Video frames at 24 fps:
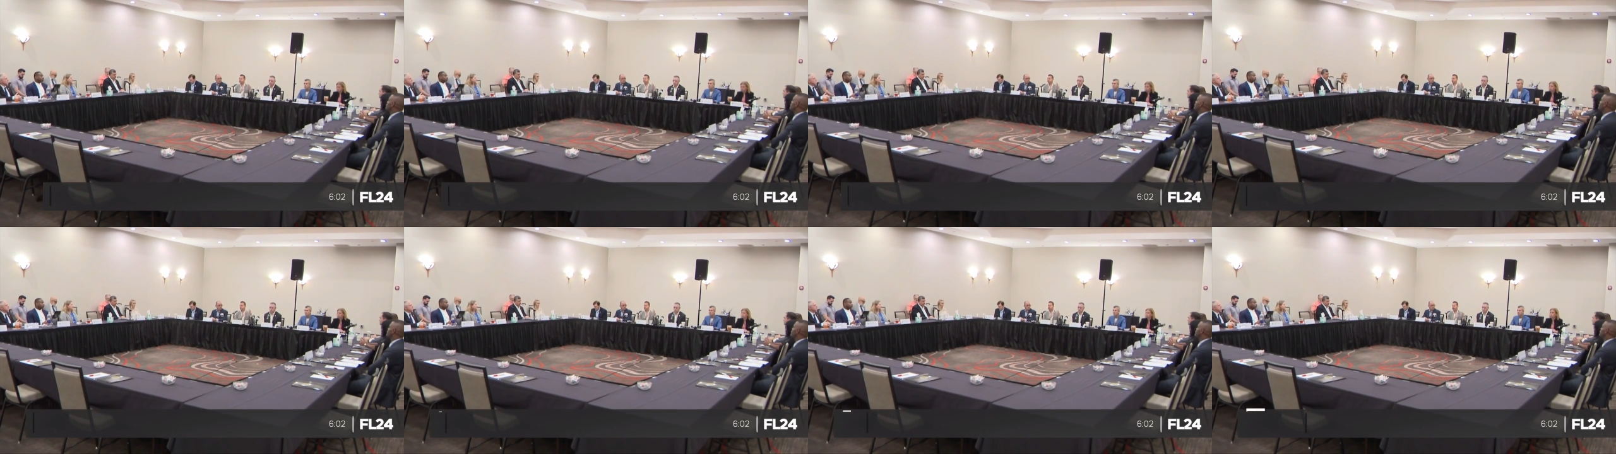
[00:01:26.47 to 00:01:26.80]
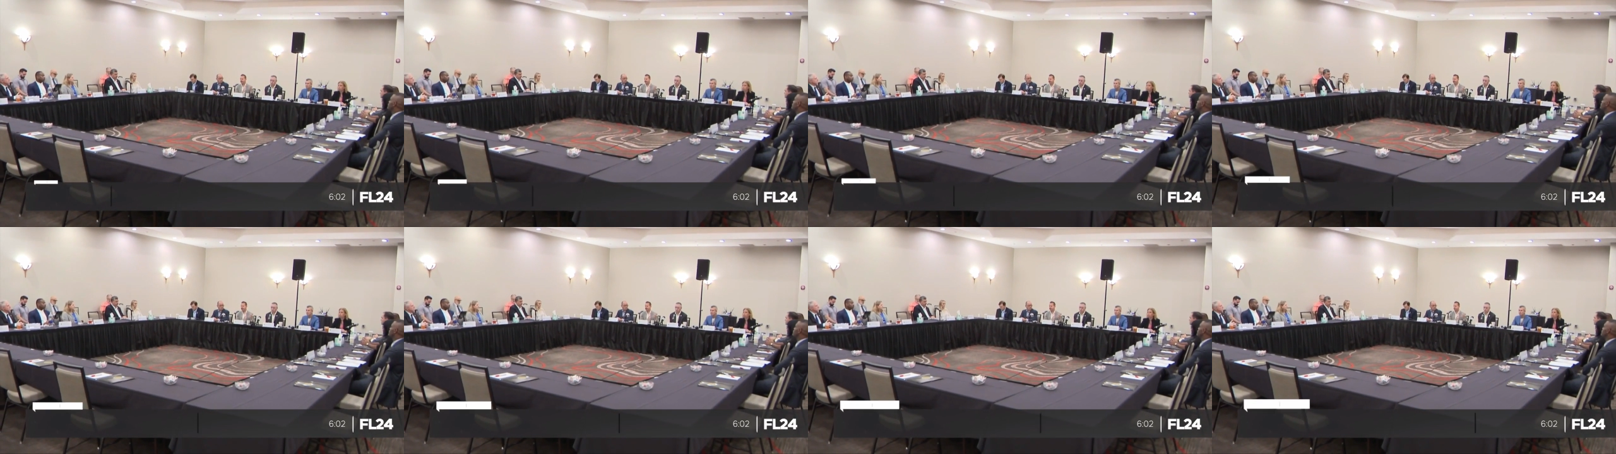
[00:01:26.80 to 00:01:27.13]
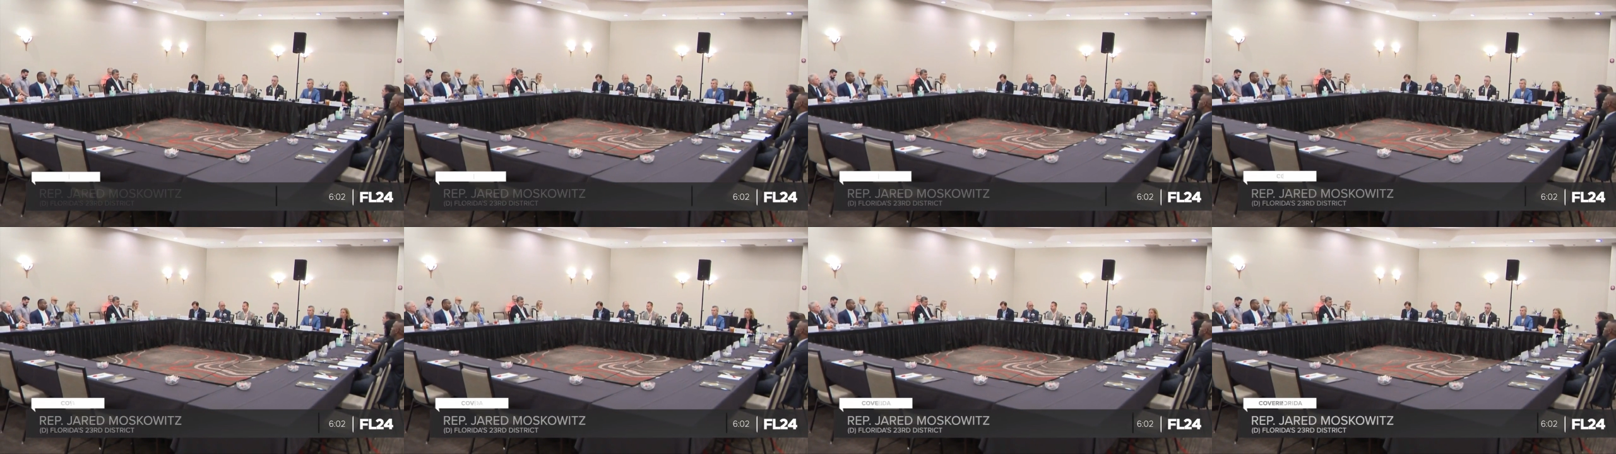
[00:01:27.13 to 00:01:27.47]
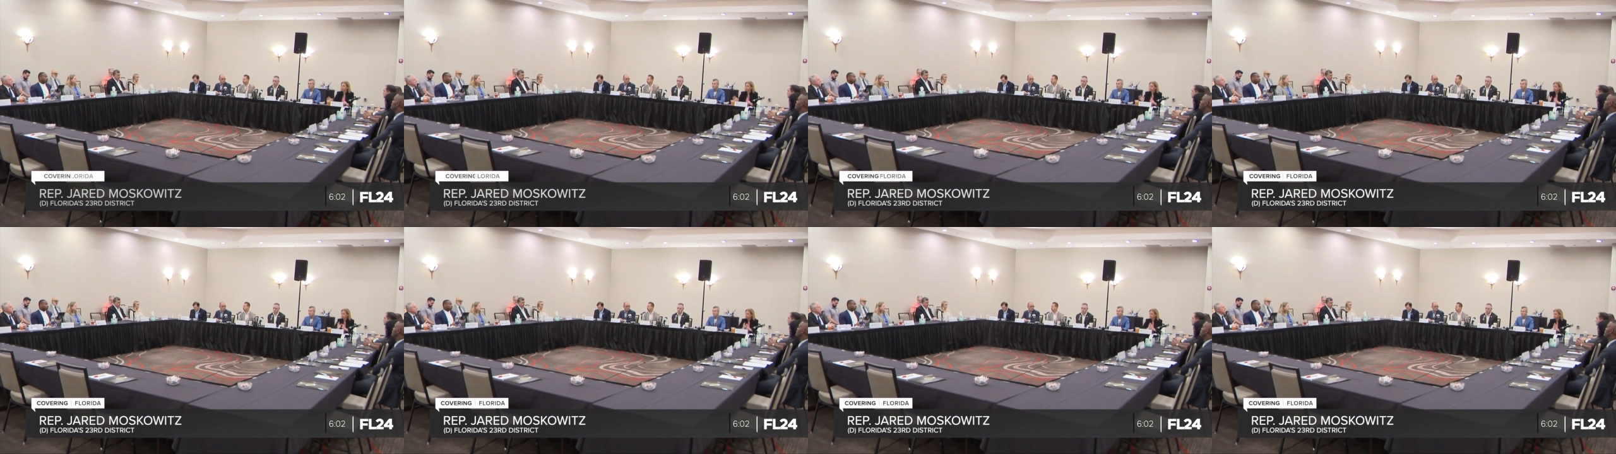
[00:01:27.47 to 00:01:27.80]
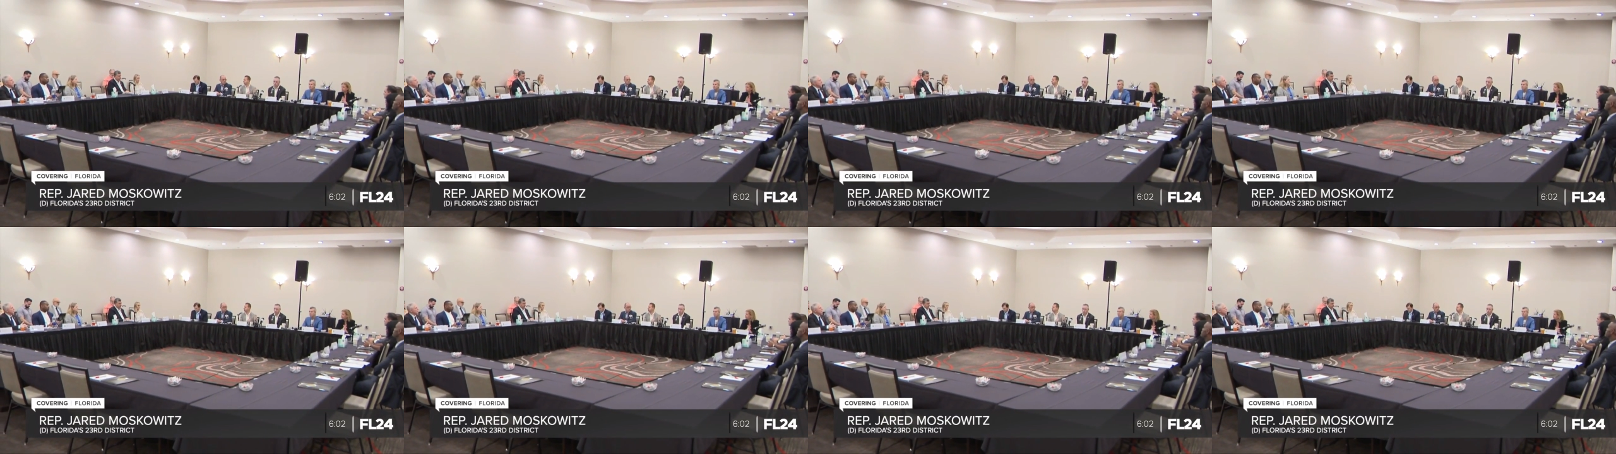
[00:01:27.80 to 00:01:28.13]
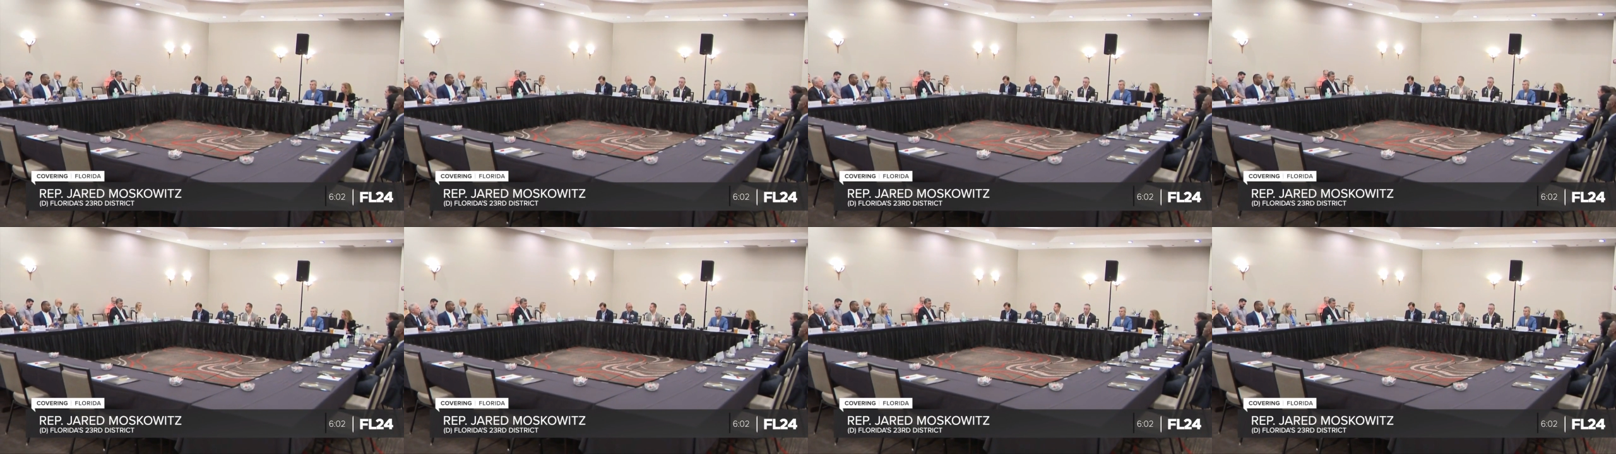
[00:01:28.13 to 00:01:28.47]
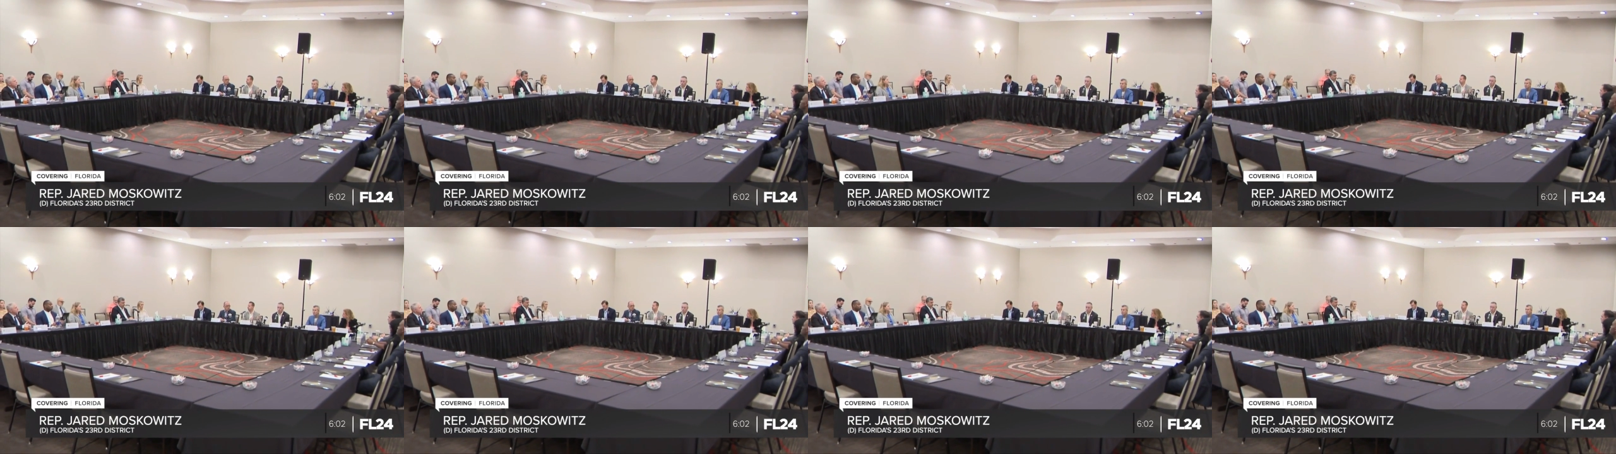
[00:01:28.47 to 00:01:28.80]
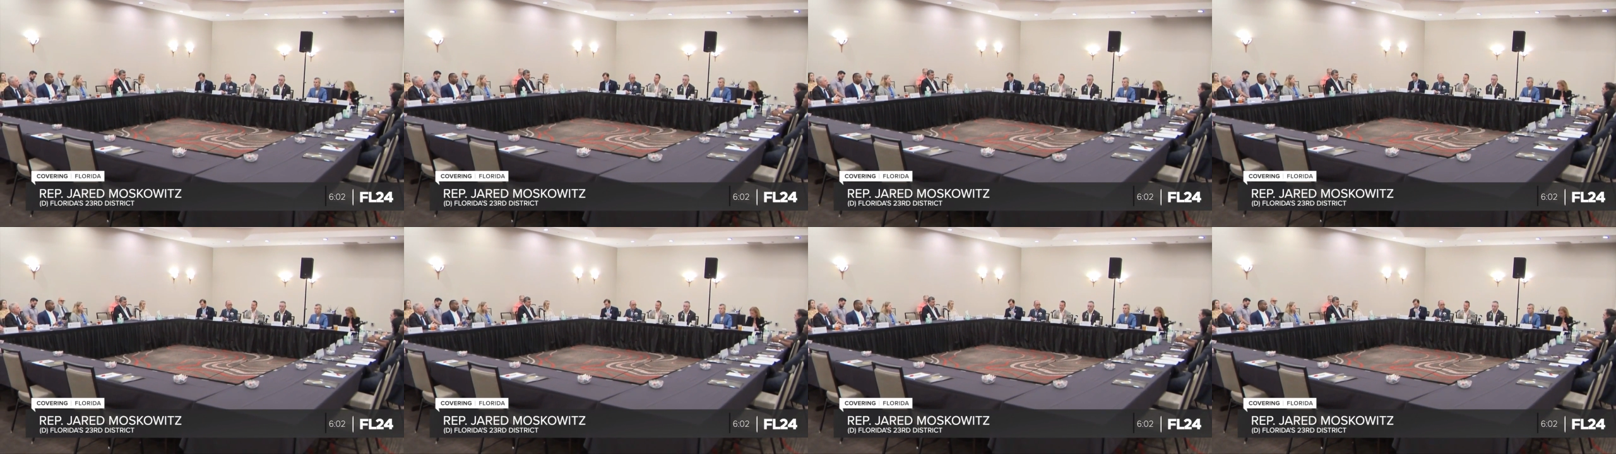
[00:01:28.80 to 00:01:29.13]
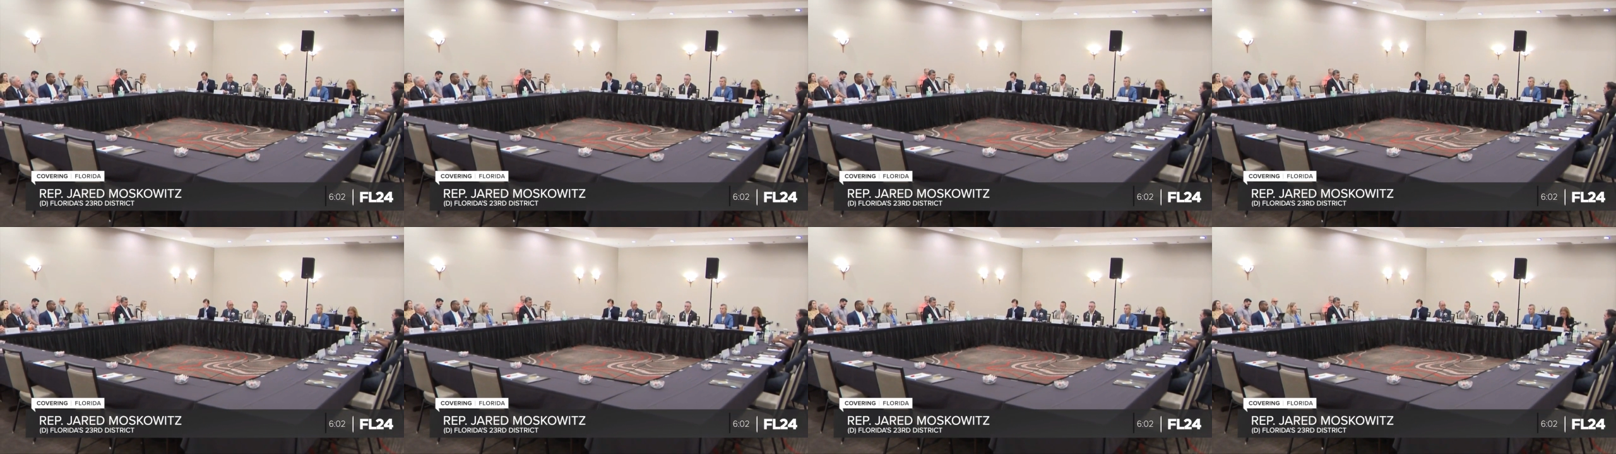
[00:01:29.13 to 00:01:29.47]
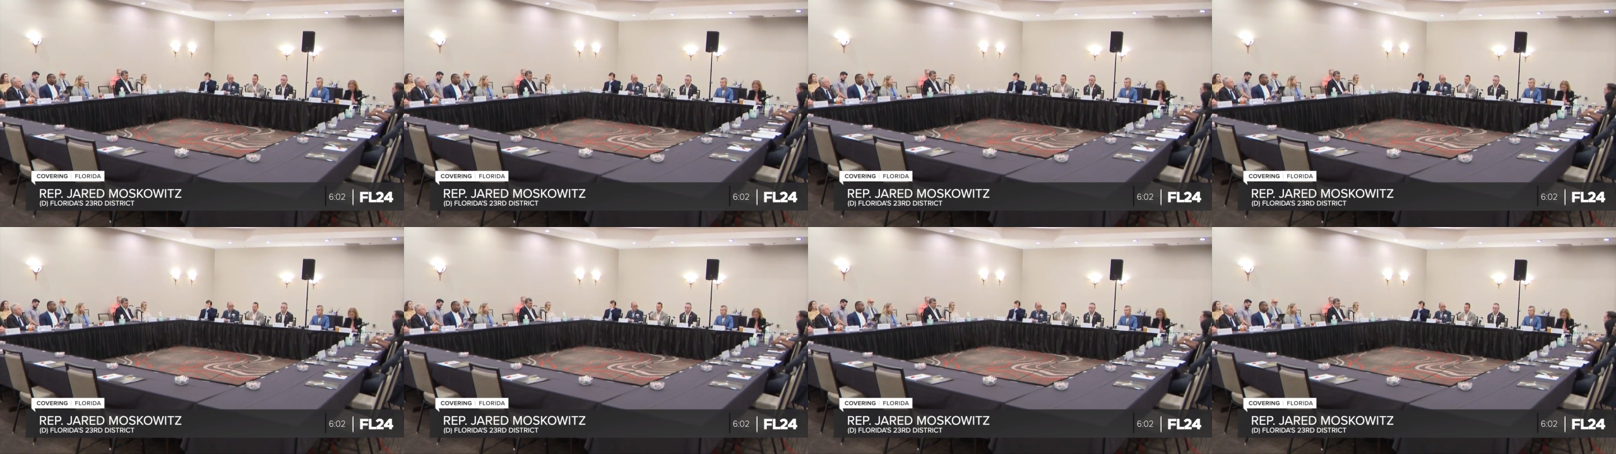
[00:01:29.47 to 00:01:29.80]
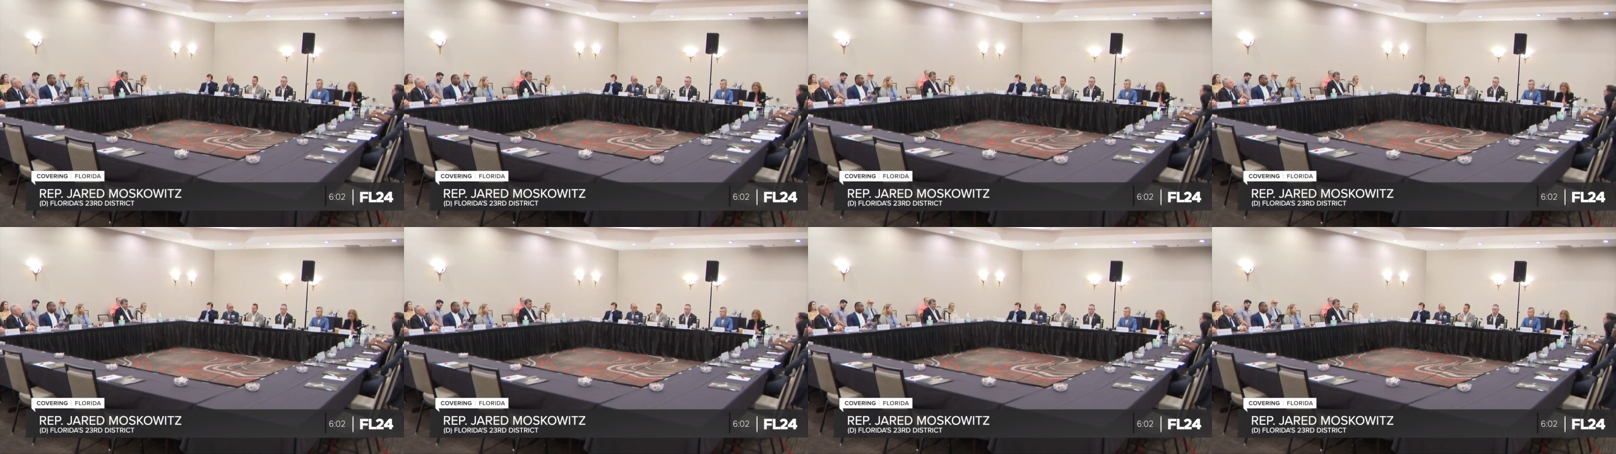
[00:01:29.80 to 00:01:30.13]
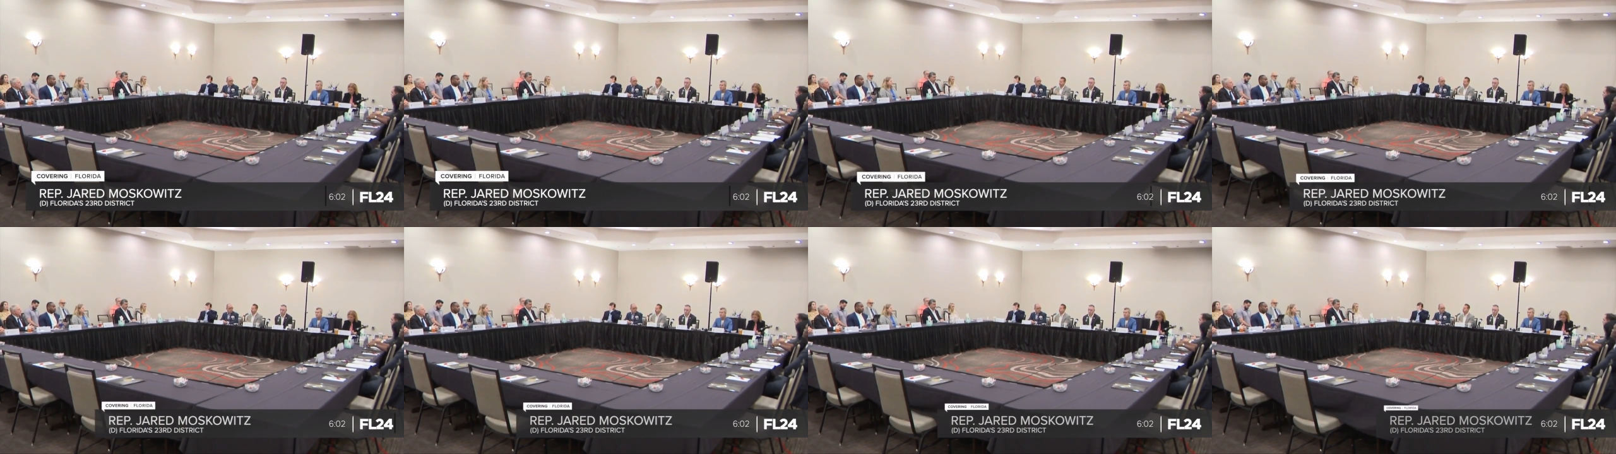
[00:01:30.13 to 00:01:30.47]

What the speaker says: [unreadable: no face in view]